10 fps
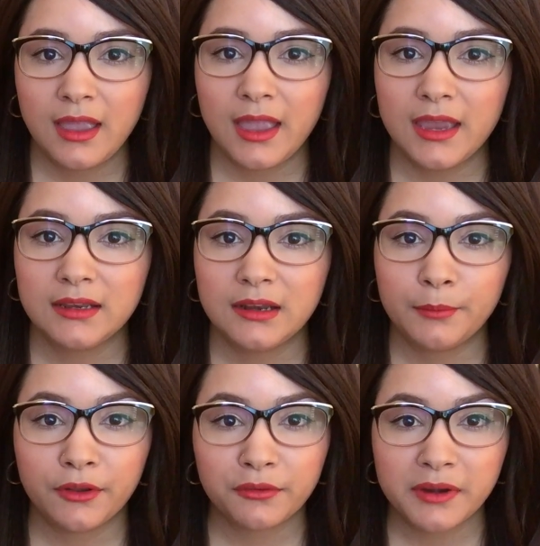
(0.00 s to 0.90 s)
And
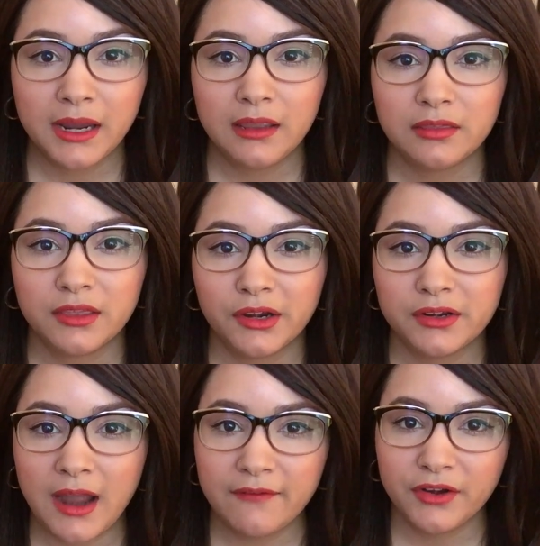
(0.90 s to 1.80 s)
number three, they're
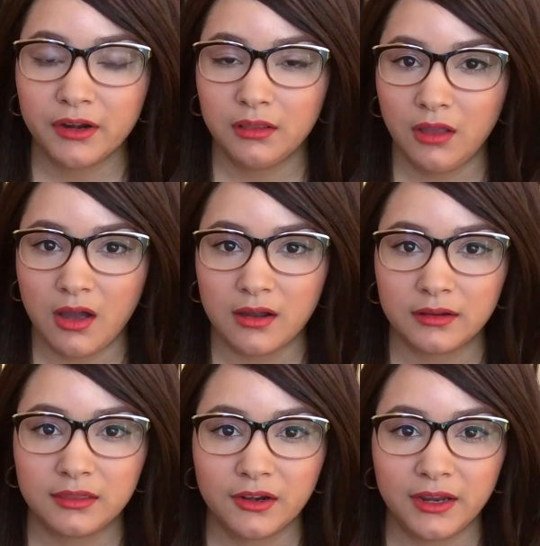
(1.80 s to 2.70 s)
not very
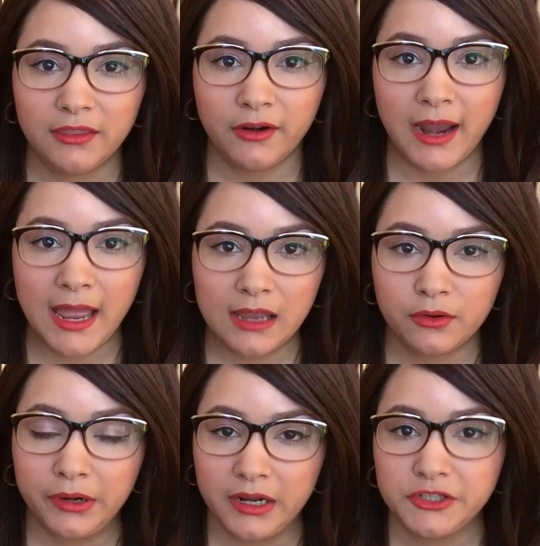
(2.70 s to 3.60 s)
long. They're either at
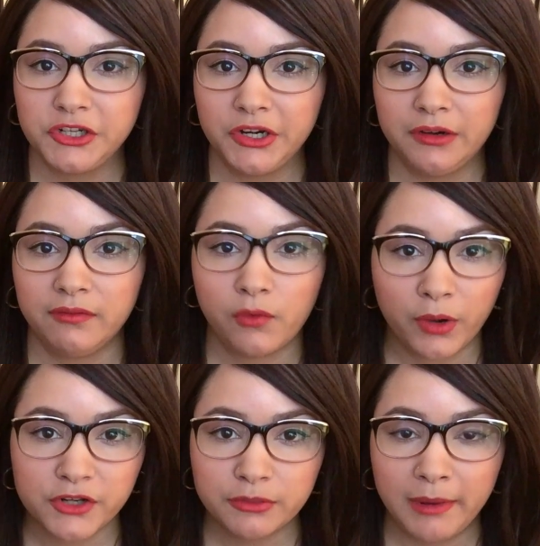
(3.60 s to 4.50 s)
or under
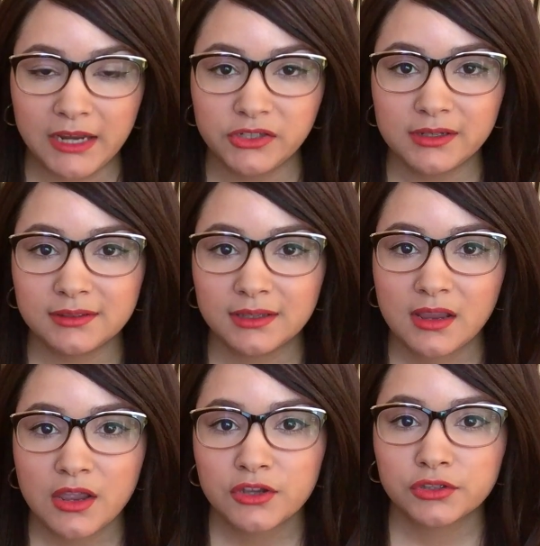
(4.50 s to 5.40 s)
400 pages,
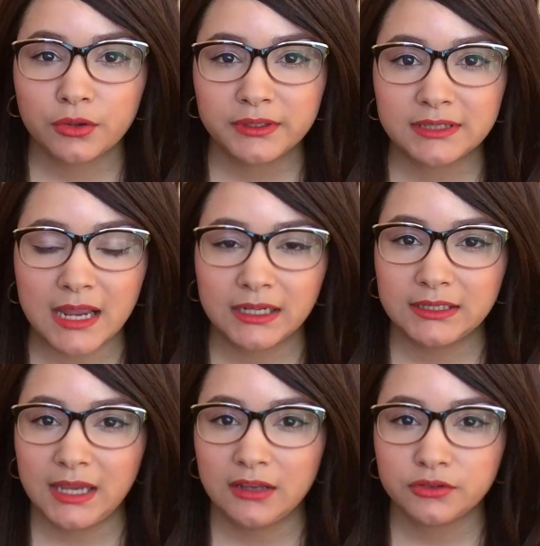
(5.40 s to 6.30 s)
so it's not going
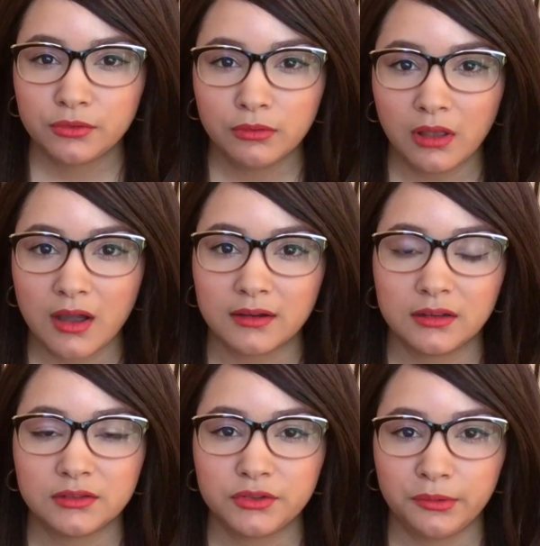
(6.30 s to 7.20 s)
to take too
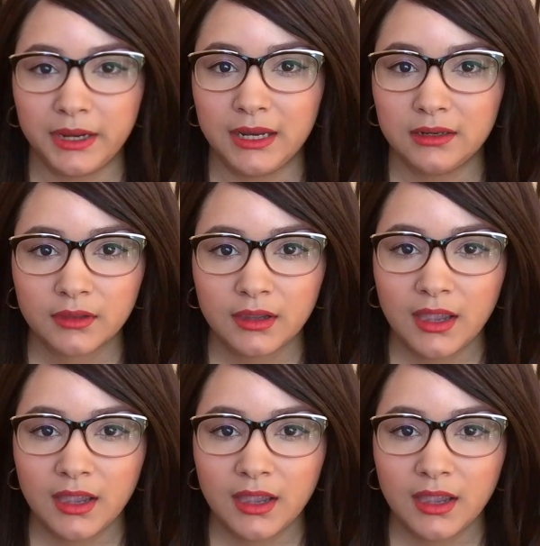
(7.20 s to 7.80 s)
long to read.